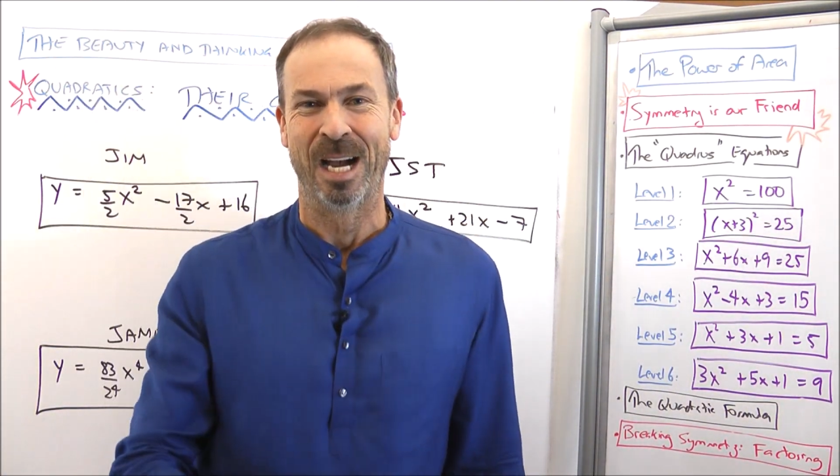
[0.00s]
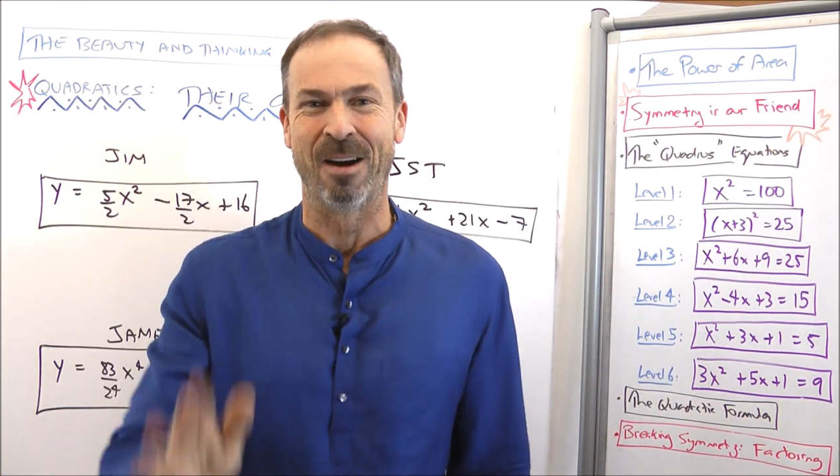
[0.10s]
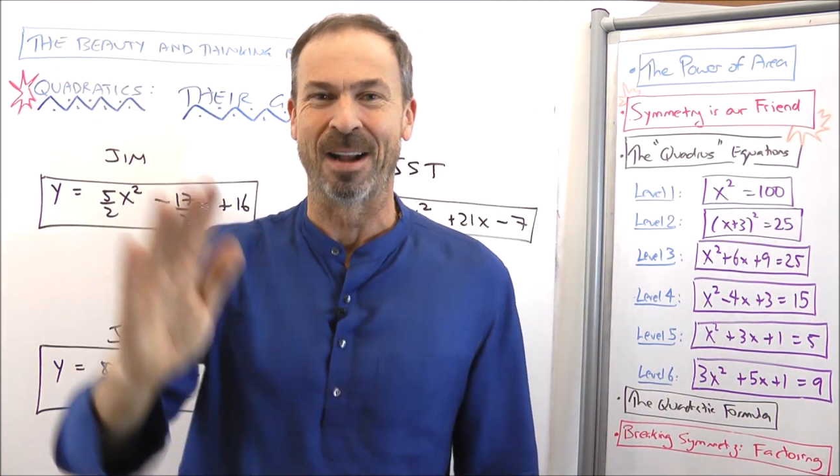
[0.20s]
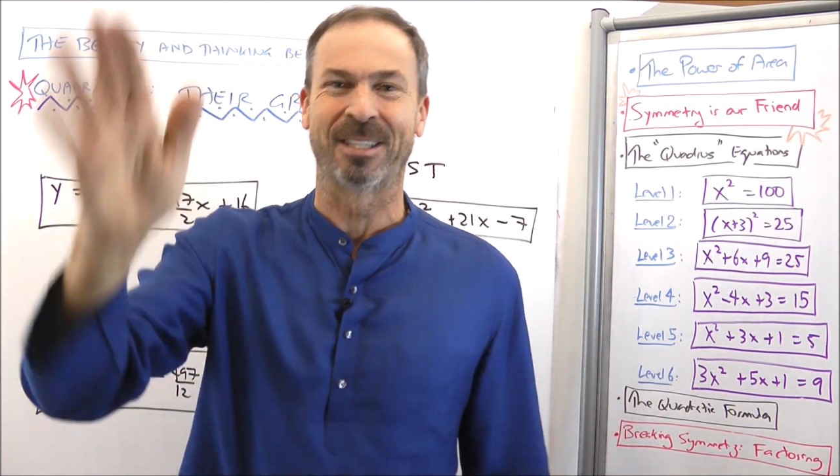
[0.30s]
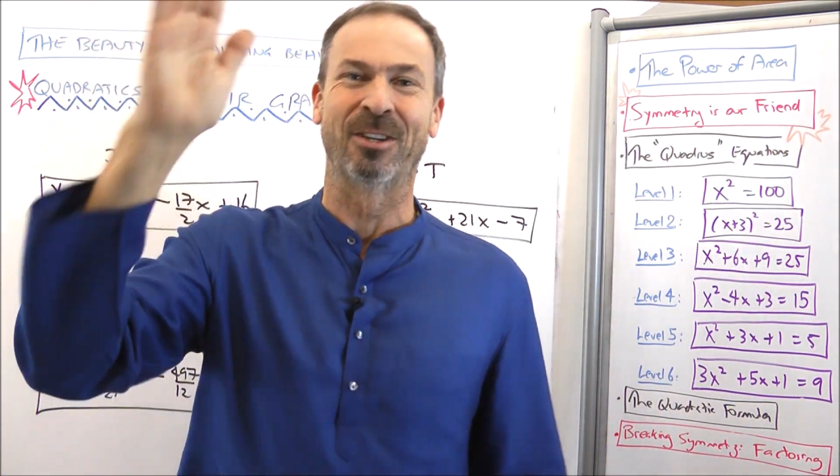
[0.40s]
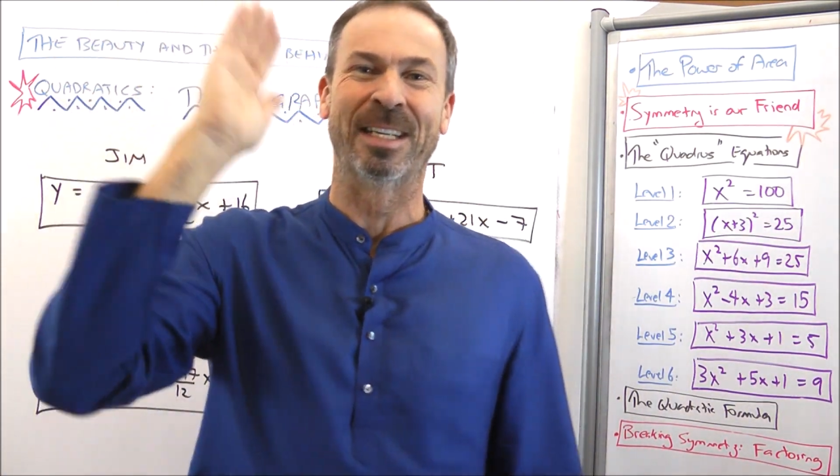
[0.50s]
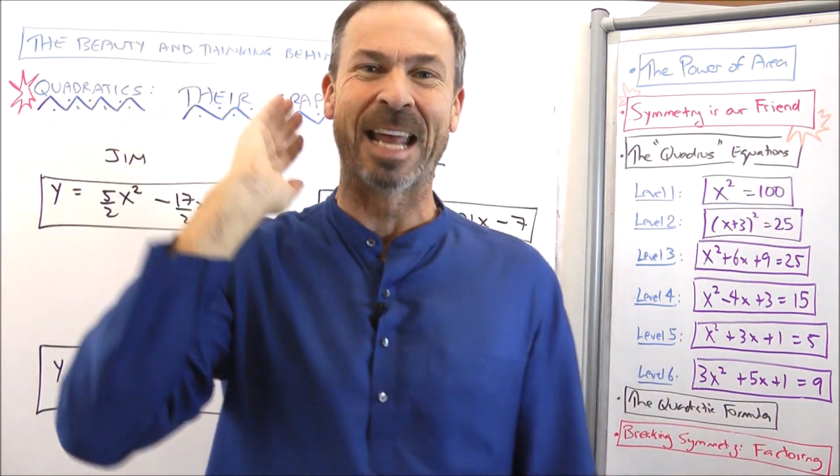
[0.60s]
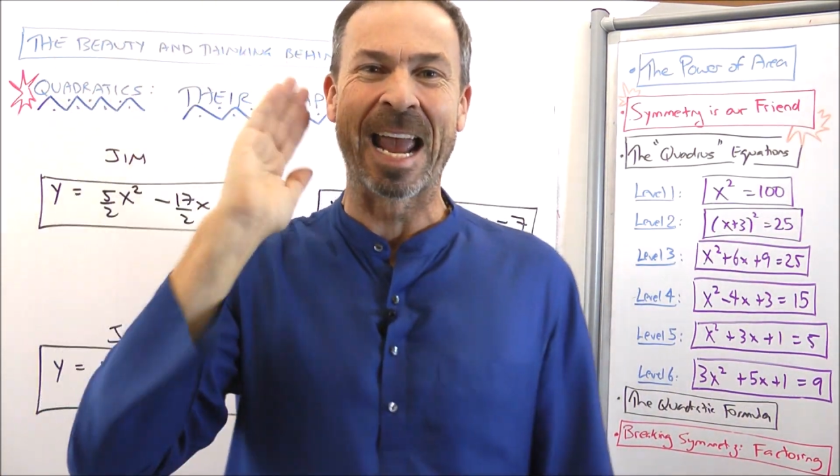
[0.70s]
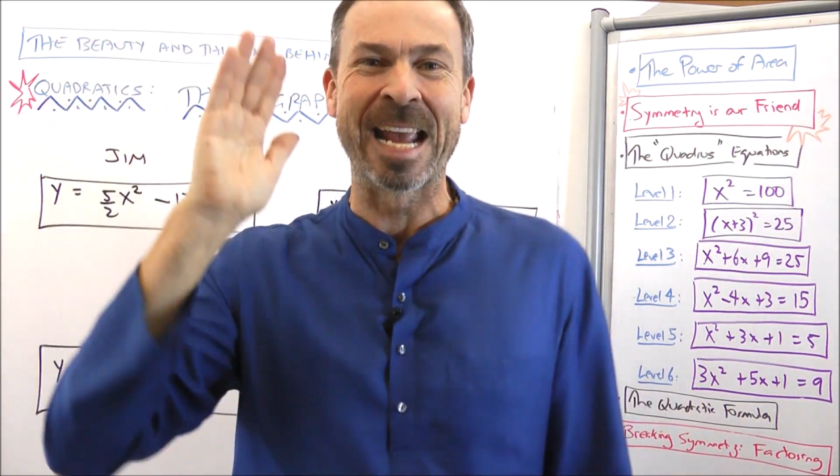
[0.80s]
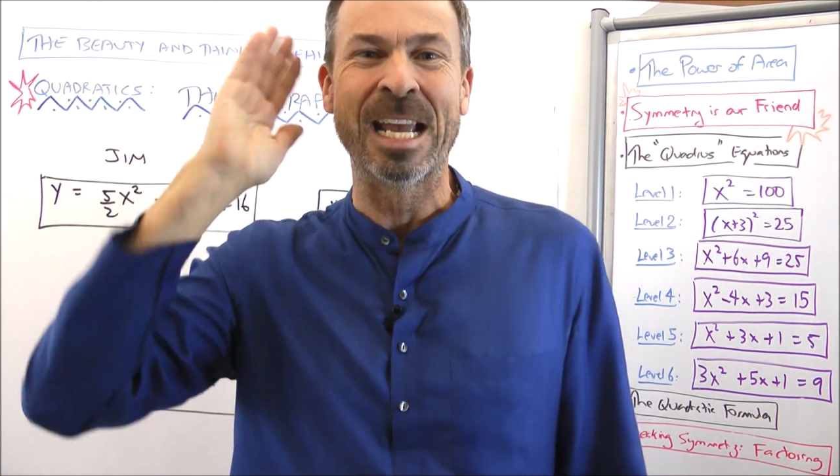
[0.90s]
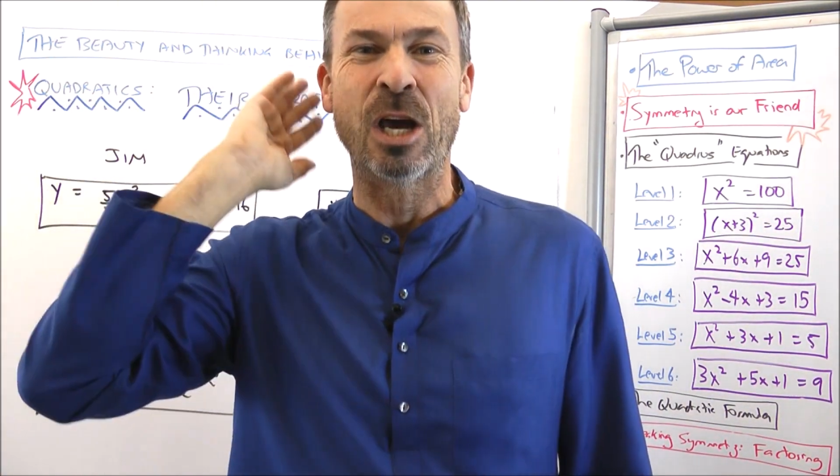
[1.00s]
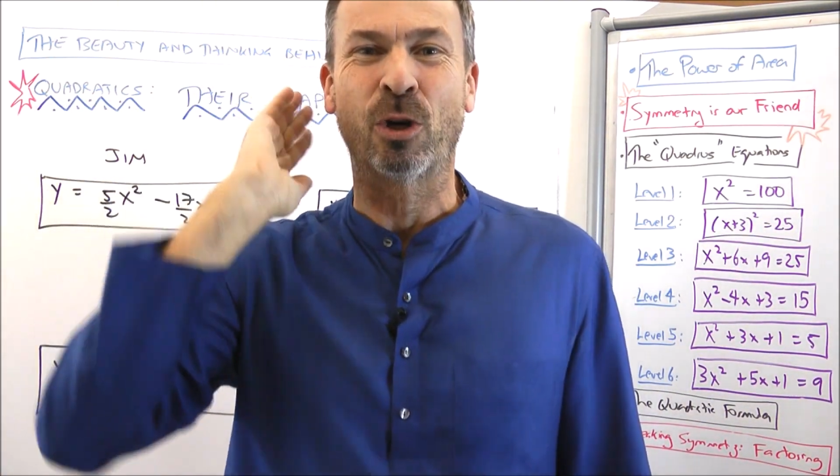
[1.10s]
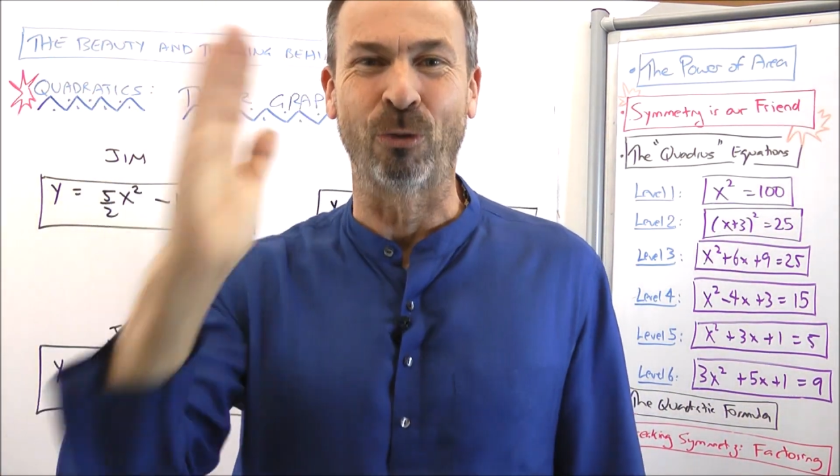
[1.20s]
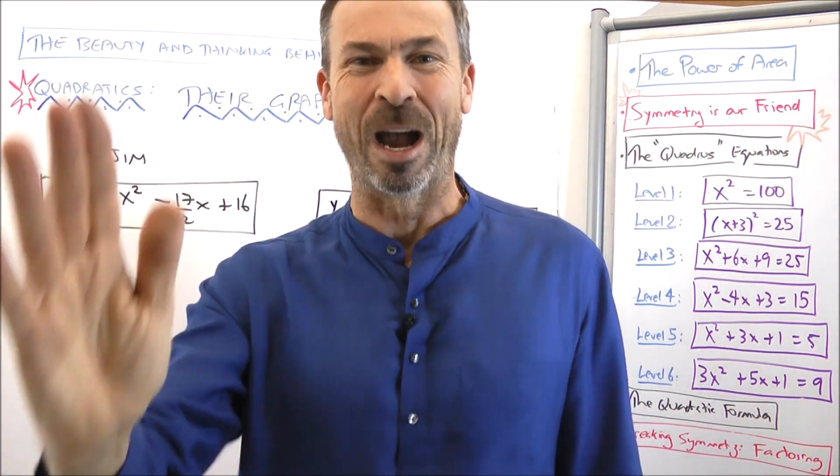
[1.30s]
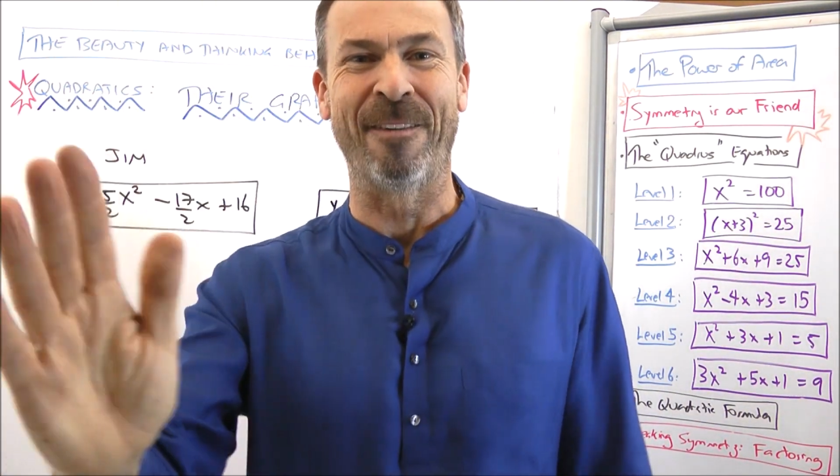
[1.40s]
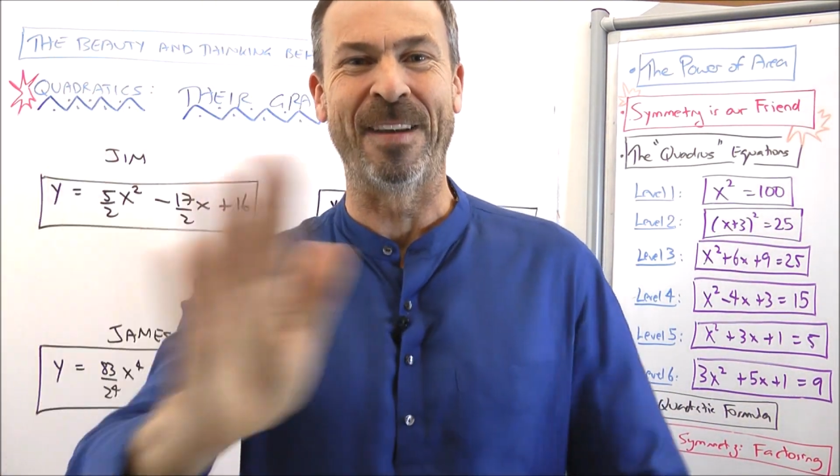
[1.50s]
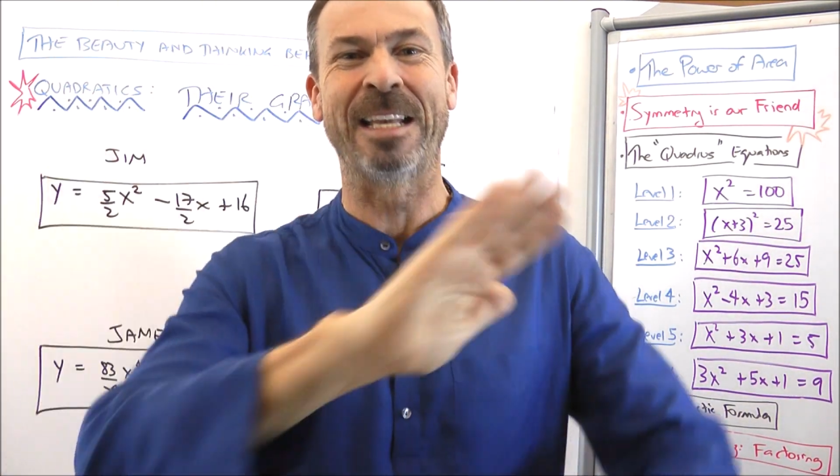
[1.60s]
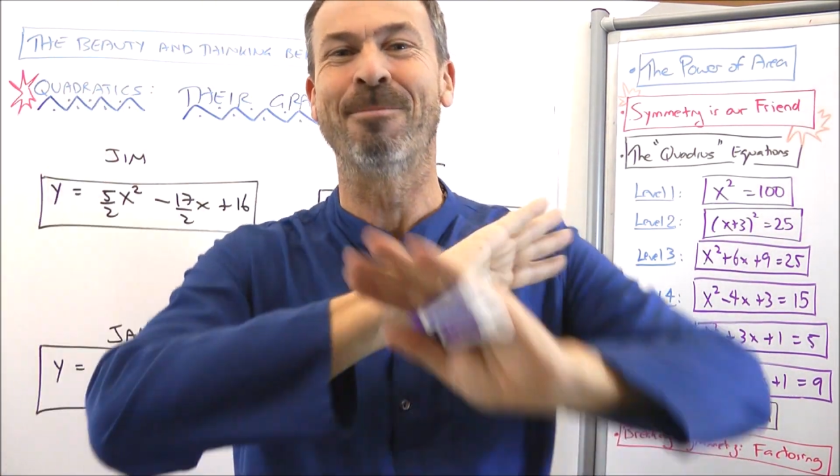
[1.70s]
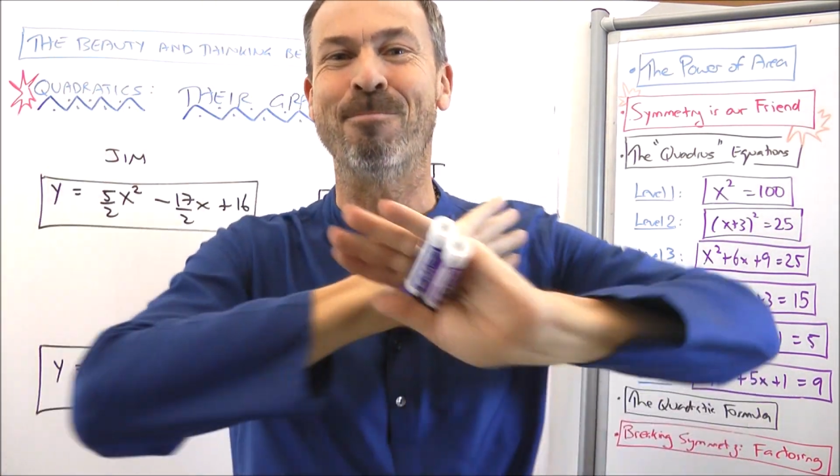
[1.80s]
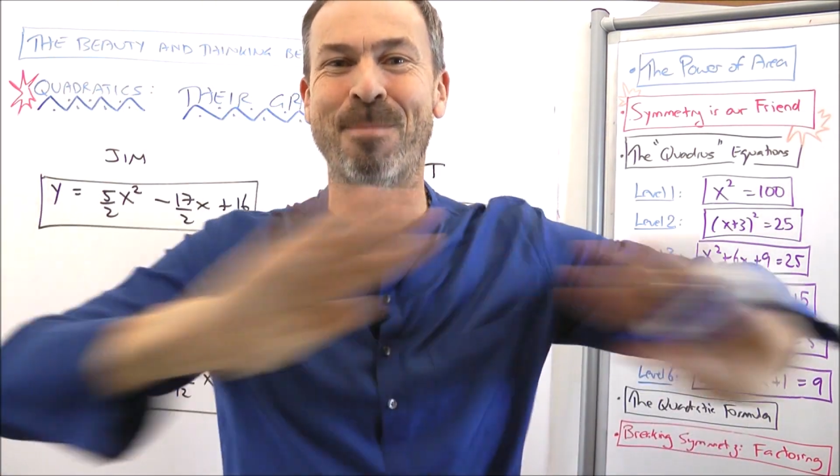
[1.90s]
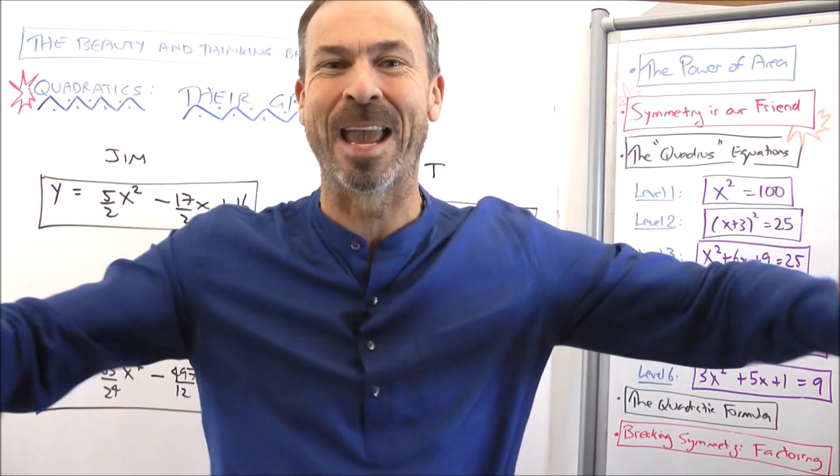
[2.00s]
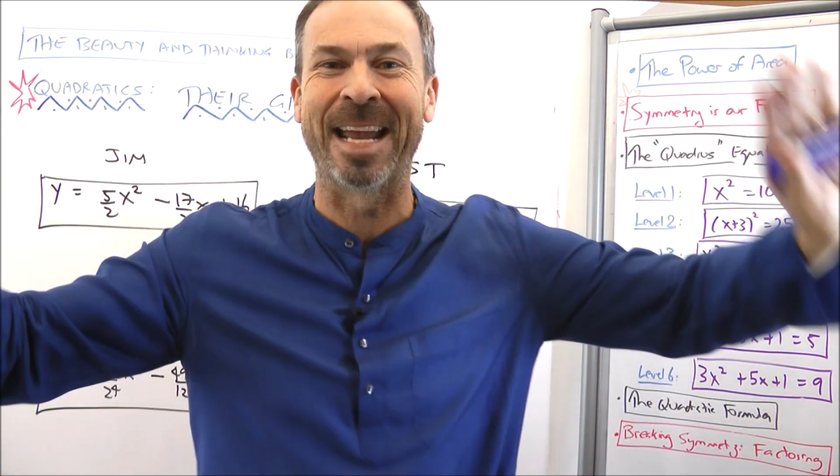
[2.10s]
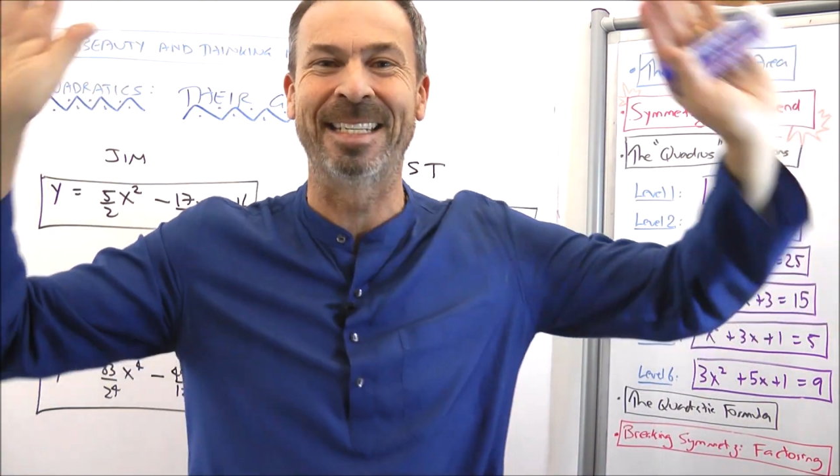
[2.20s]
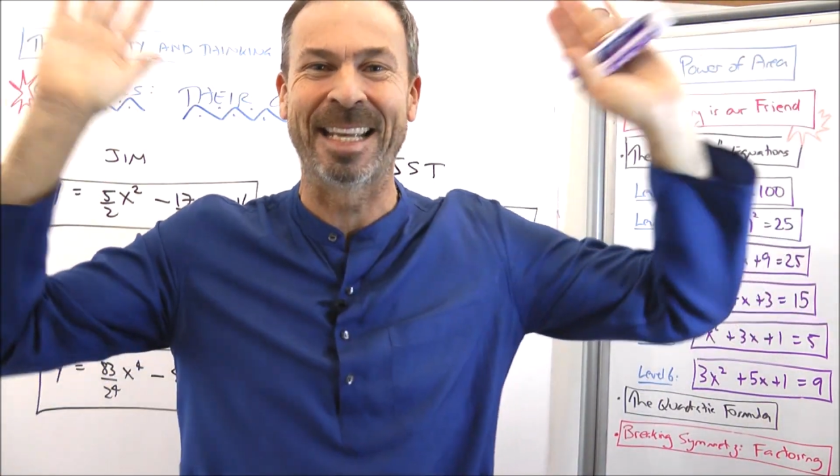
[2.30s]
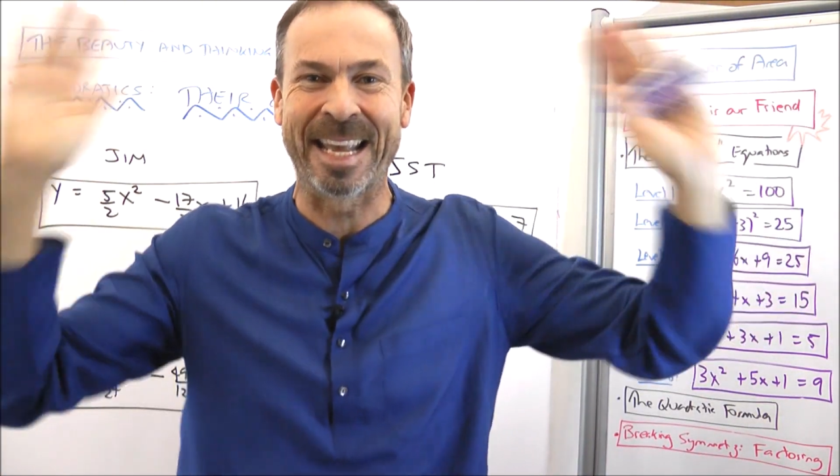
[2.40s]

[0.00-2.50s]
All right, so today, graphing made